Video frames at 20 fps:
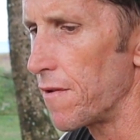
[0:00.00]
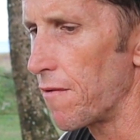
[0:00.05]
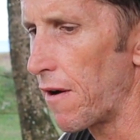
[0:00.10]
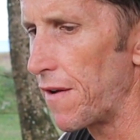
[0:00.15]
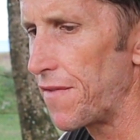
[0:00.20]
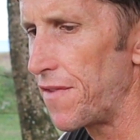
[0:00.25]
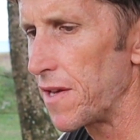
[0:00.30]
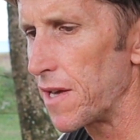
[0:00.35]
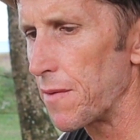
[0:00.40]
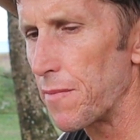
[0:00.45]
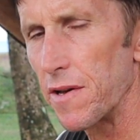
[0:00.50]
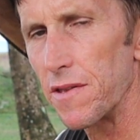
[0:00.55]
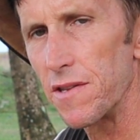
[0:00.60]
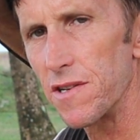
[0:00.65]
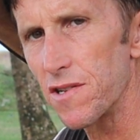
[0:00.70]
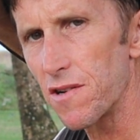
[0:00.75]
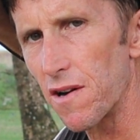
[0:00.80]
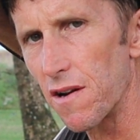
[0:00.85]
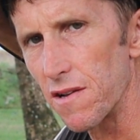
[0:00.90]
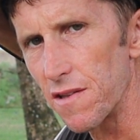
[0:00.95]
Great thing about
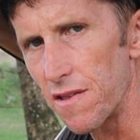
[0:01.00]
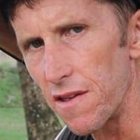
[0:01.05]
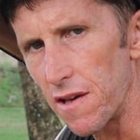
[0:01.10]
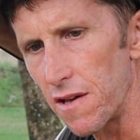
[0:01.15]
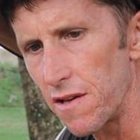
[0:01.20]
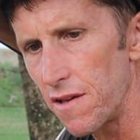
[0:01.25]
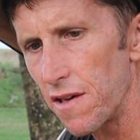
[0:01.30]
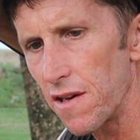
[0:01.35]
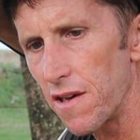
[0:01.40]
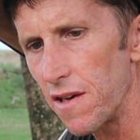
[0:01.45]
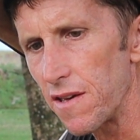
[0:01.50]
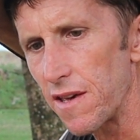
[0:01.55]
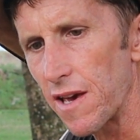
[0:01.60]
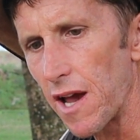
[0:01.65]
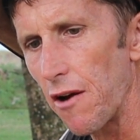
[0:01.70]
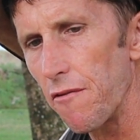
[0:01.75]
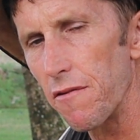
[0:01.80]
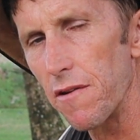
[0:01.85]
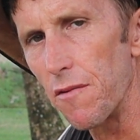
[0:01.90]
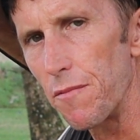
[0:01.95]
this kind of thing, you can
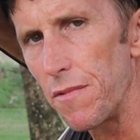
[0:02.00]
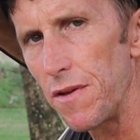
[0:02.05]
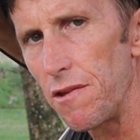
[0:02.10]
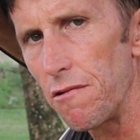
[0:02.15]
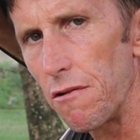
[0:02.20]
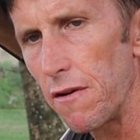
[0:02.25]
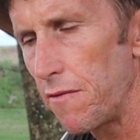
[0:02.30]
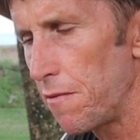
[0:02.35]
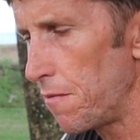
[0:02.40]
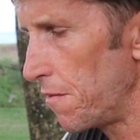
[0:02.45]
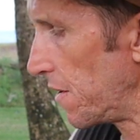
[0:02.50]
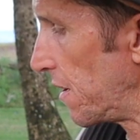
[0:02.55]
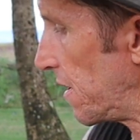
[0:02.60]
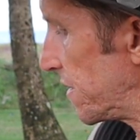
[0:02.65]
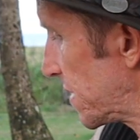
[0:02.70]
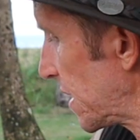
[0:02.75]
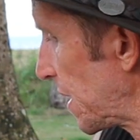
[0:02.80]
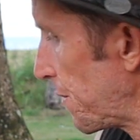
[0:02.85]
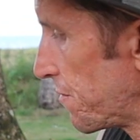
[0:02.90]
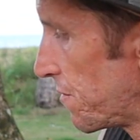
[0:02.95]
carry it with you everywhere.
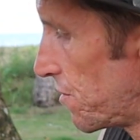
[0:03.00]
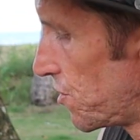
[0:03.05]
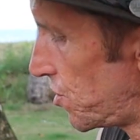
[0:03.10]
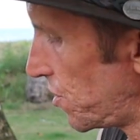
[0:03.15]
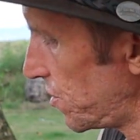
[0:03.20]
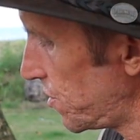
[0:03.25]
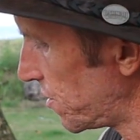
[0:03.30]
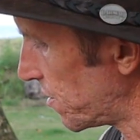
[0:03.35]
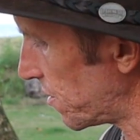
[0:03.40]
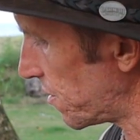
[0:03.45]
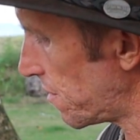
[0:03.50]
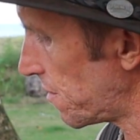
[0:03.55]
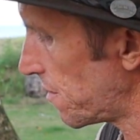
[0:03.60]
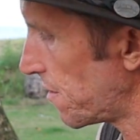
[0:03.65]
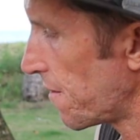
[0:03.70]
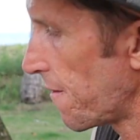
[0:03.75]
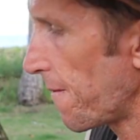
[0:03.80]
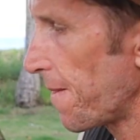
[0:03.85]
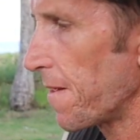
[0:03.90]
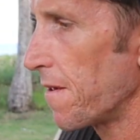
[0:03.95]
Same with the ginger.
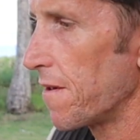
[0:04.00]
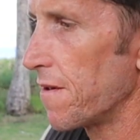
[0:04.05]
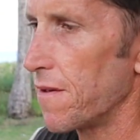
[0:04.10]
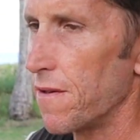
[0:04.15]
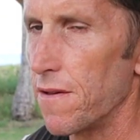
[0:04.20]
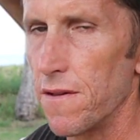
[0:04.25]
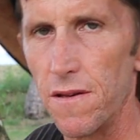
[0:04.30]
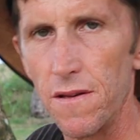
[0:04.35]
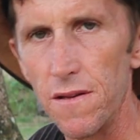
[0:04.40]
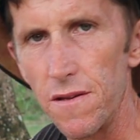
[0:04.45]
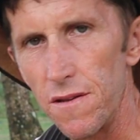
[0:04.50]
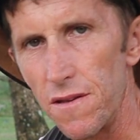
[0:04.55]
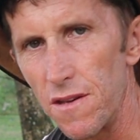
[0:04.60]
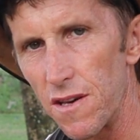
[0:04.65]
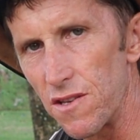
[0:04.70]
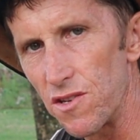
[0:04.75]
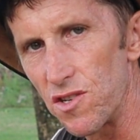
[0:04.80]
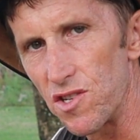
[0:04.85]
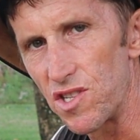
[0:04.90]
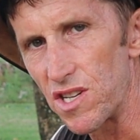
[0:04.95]
You
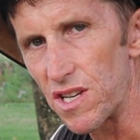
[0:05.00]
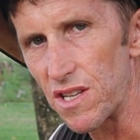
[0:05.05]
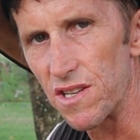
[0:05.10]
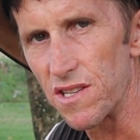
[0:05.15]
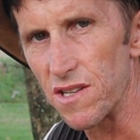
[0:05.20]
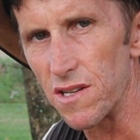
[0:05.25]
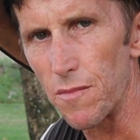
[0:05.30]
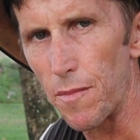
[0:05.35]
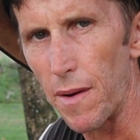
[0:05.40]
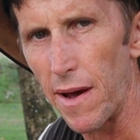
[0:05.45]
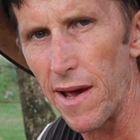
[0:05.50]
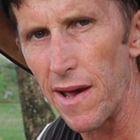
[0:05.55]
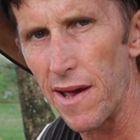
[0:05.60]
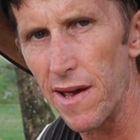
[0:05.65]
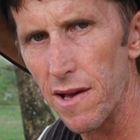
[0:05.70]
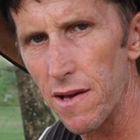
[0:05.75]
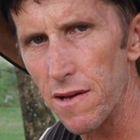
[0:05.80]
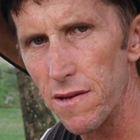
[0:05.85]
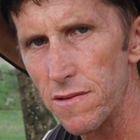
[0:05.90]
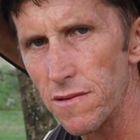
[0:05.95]
can just stick this in a
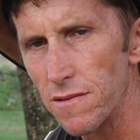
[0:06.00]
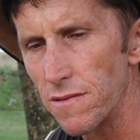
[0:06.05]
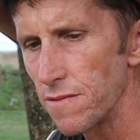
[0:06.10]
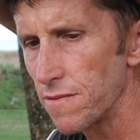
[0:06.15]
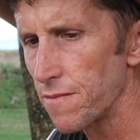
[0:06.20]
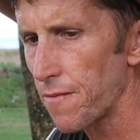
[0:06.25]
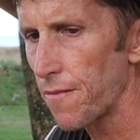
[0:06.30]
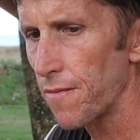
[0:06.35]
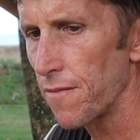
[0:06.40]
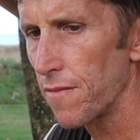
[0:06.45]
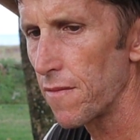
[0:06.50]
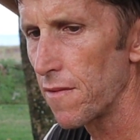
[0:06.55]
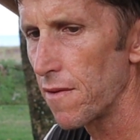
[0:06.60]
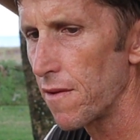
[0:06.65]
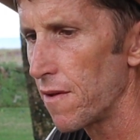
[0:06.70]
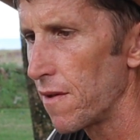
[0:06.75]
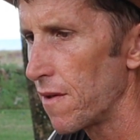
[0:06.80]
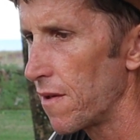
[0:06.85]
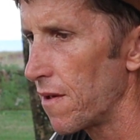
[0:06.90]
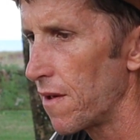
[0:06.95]
bag
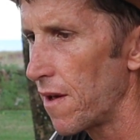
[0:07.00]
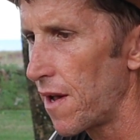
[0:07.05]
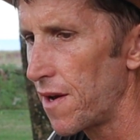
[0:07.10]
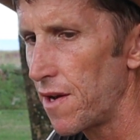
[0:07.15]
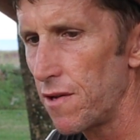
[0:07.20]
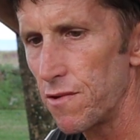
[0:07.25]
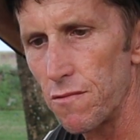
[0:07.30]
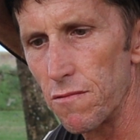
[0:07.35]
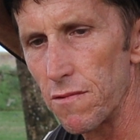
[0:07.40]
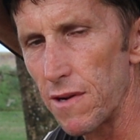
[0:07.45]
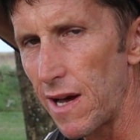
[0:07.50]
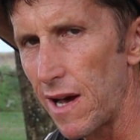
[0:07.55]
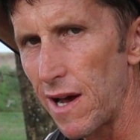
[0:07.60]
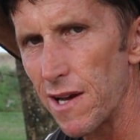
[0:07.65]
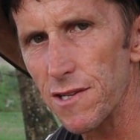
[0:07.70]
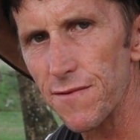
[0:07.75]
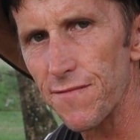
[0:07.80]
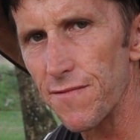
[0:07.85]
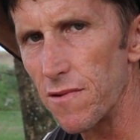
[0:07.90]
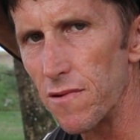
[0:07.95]
and it will
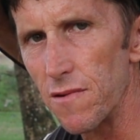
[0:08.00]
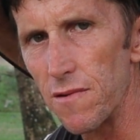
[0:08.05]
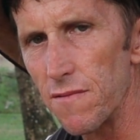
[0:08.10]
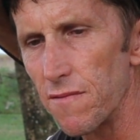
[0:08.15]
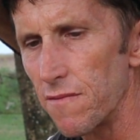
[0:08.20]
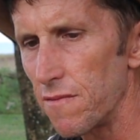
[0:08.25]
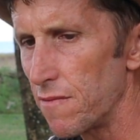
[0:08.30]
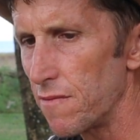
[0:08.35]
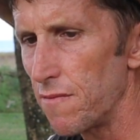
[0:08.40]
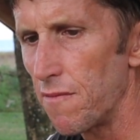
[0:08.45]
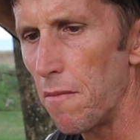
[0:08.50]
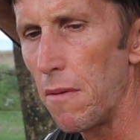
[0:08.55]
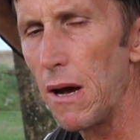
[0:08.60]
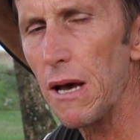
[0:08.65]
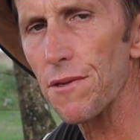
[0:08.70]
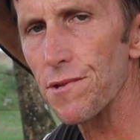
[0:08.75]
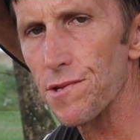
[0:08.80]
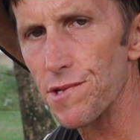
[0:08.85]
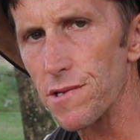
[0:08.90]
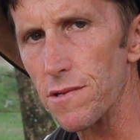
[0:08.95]
last for
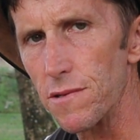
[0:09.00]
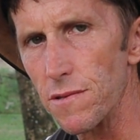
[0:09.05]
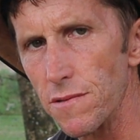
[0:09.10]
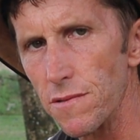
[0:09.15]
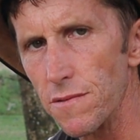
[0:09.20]
months.